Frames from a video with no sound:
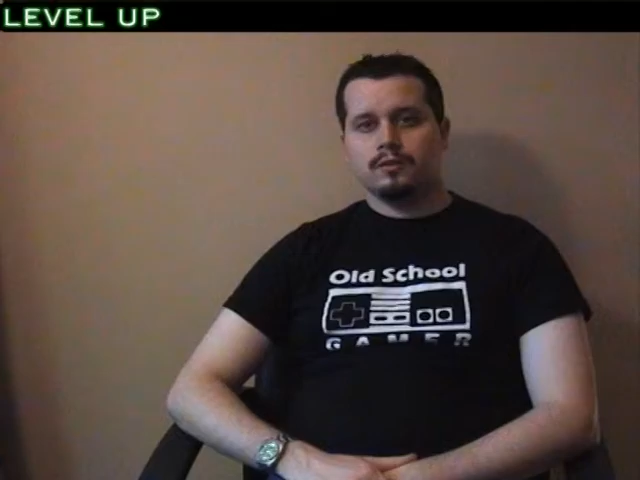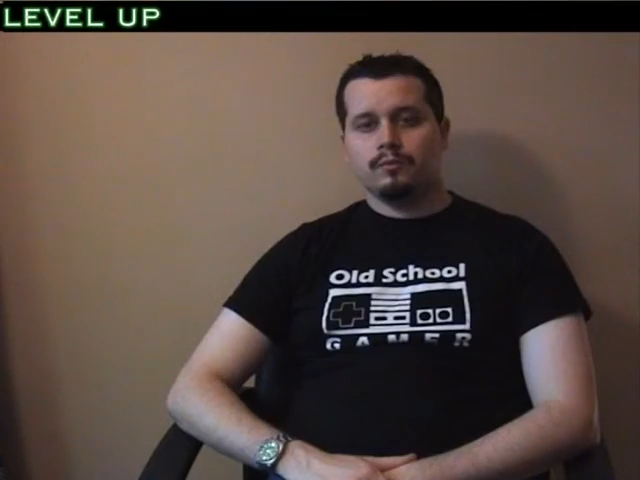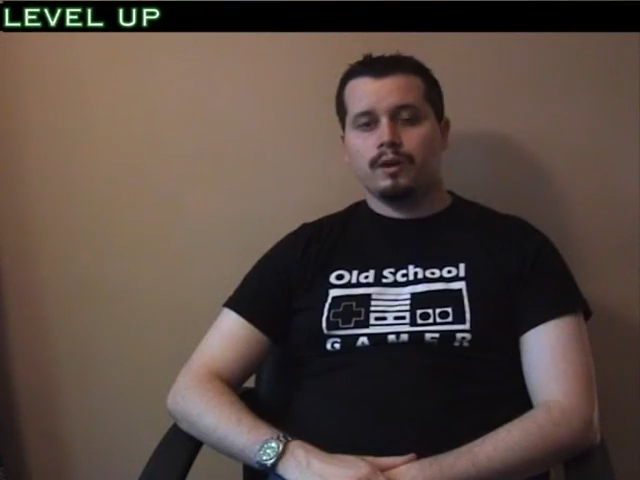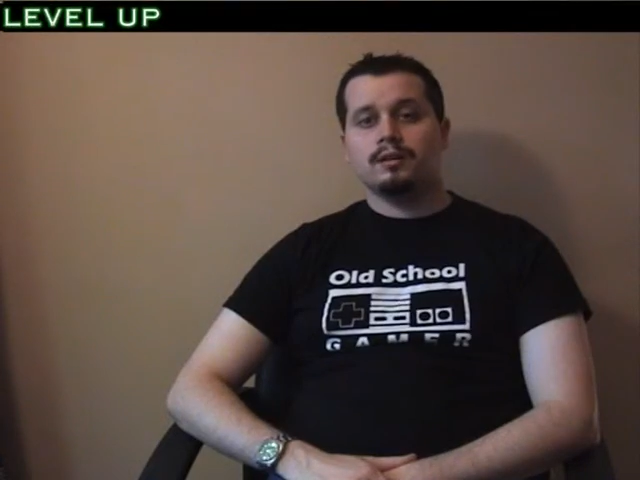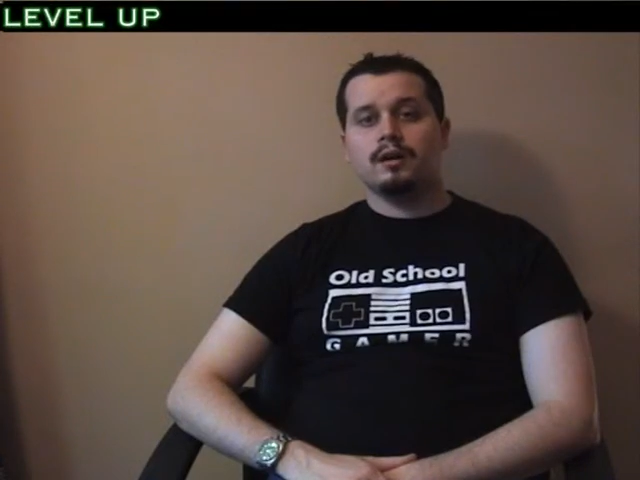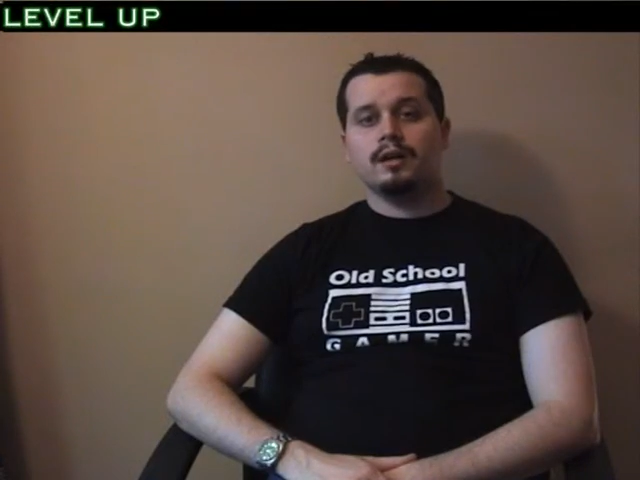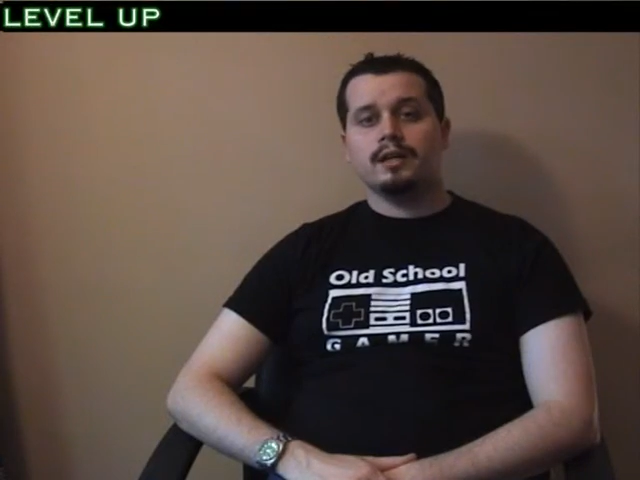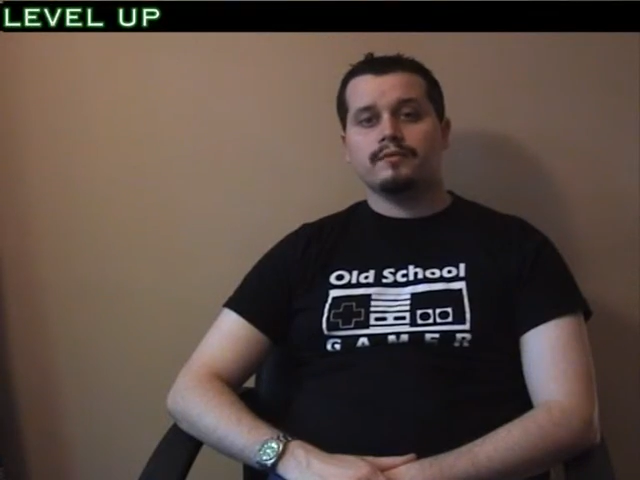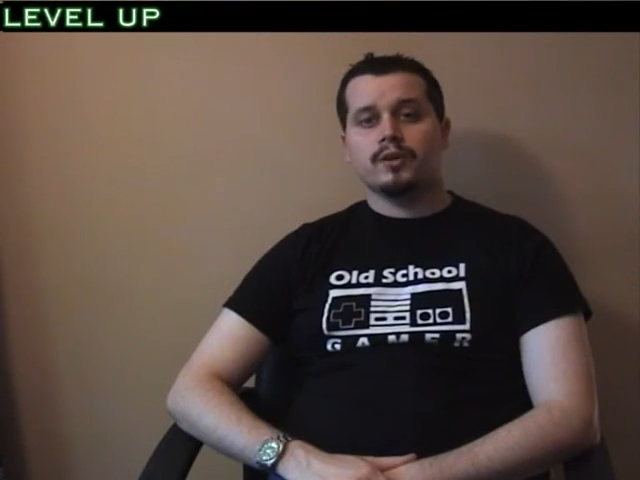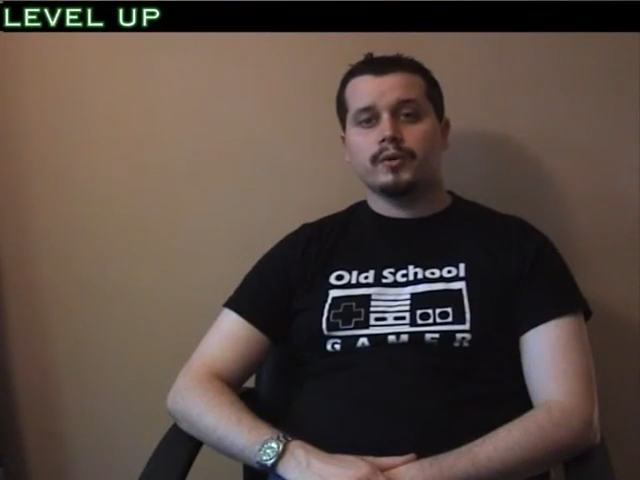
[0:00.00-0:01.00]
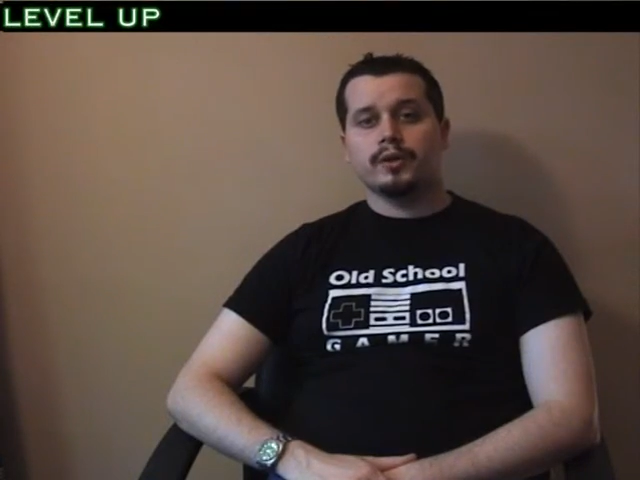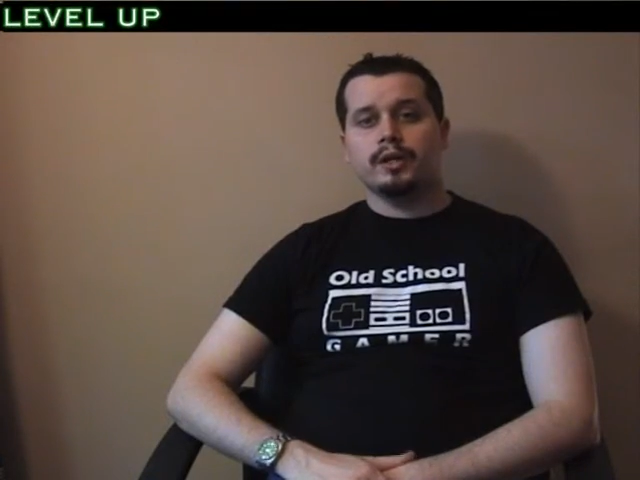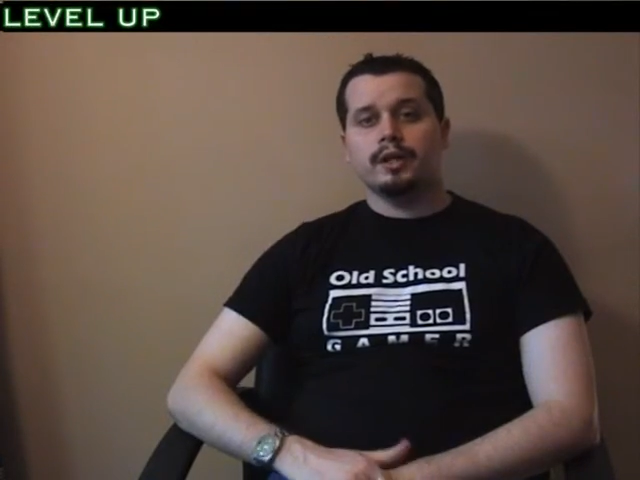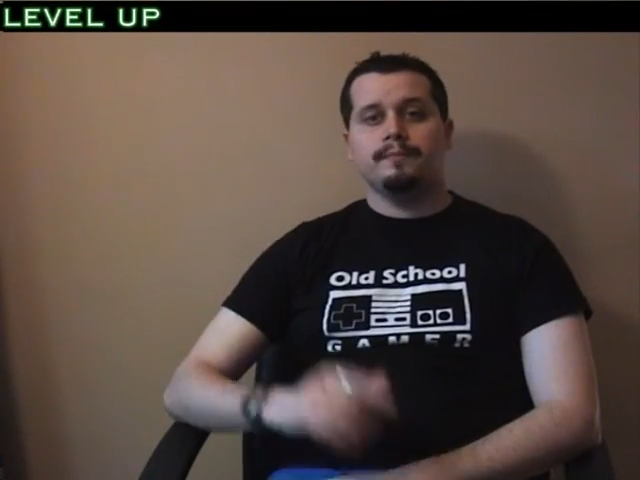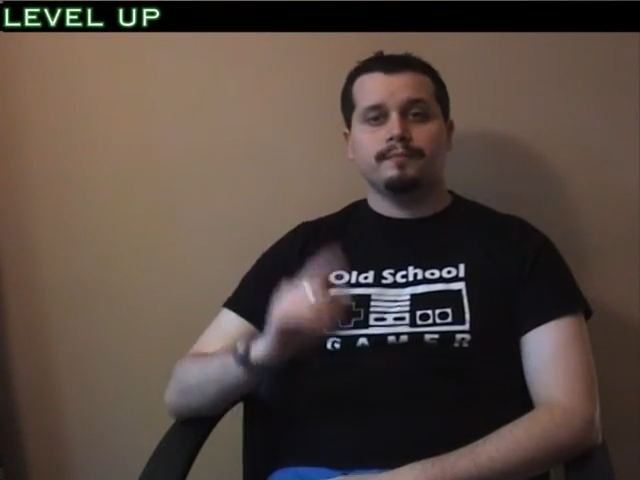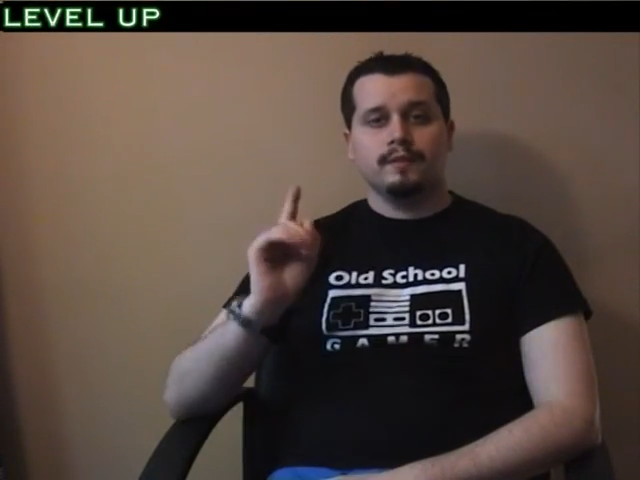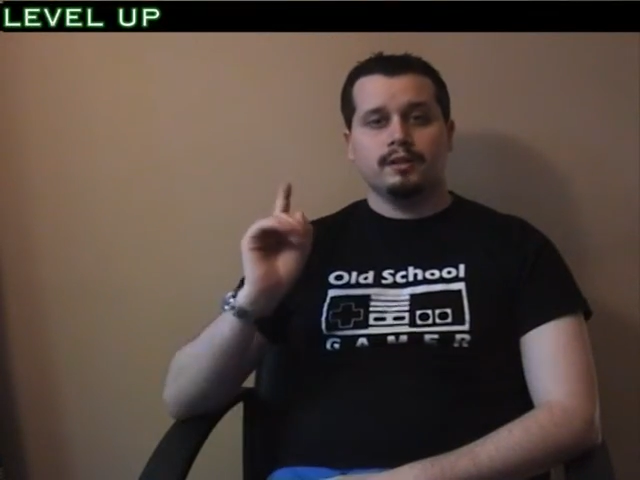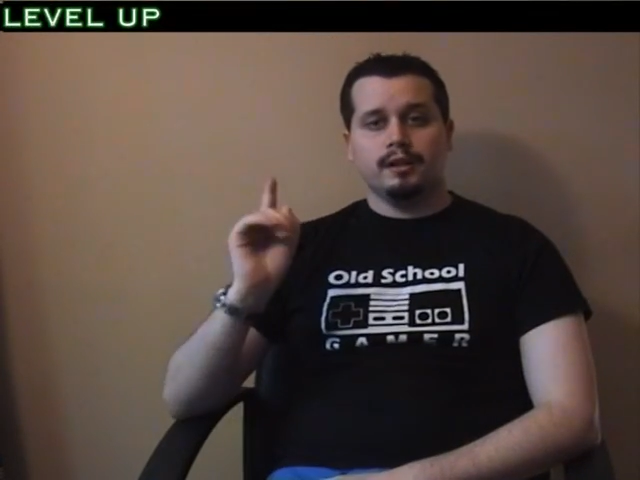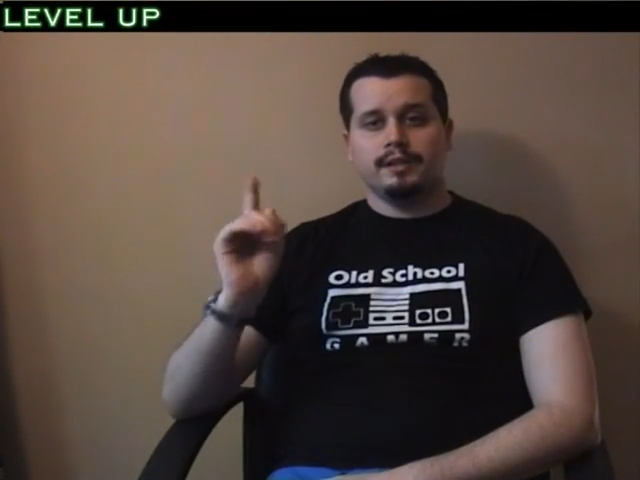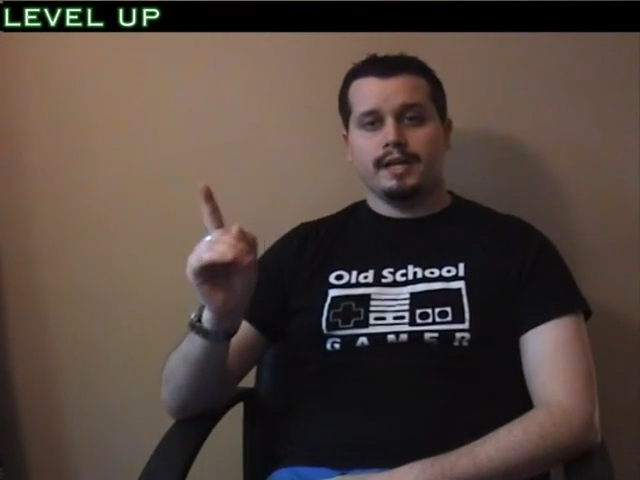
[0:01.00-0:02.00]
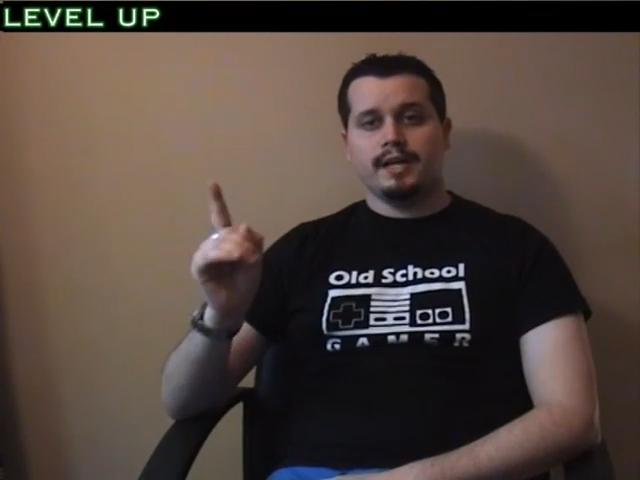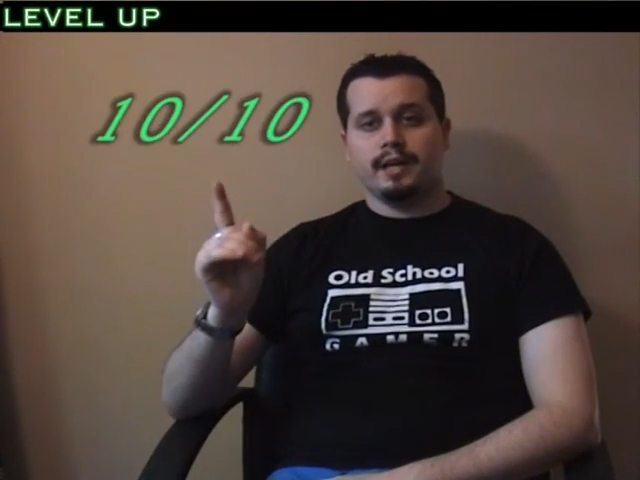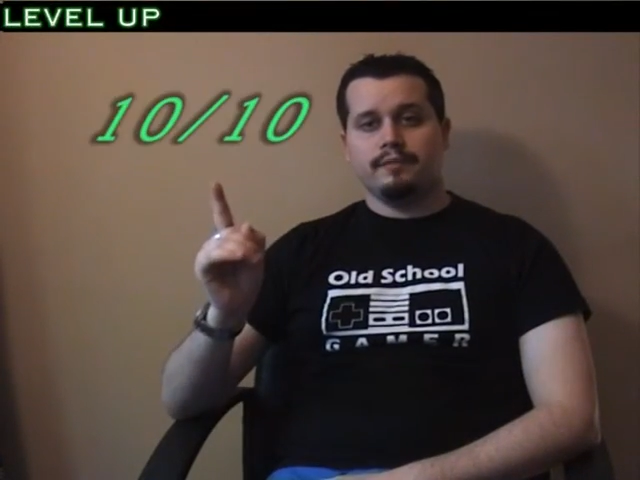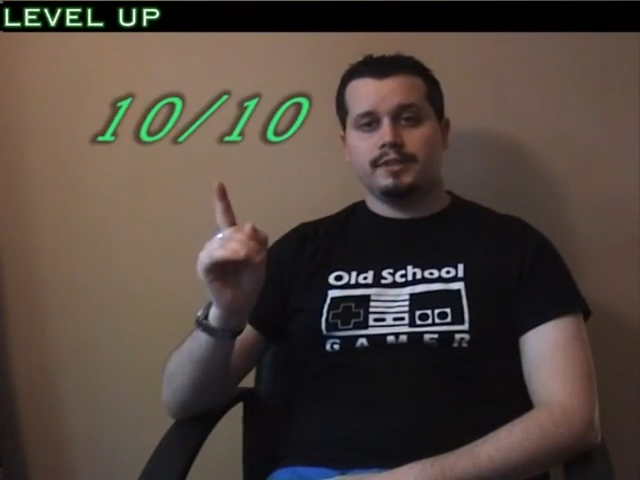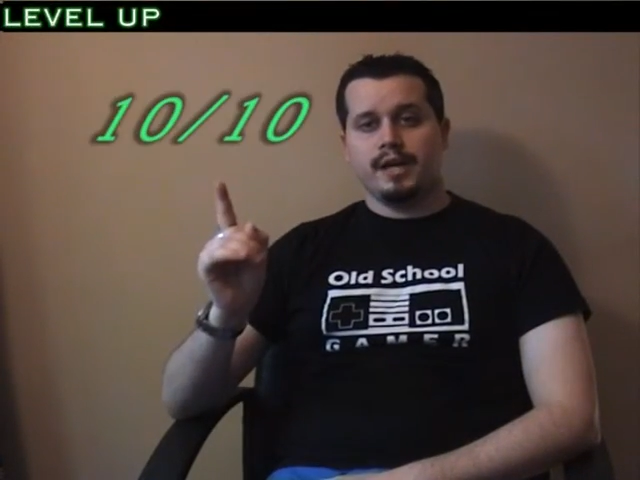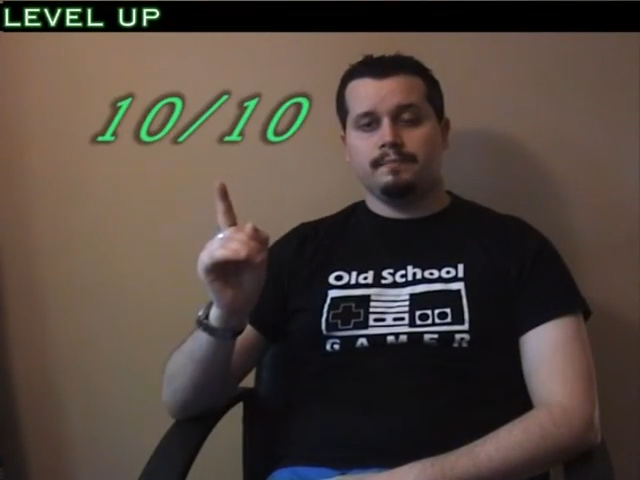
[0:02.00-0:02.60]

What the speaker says: Well, I give GoldenEye a 10 out of 10.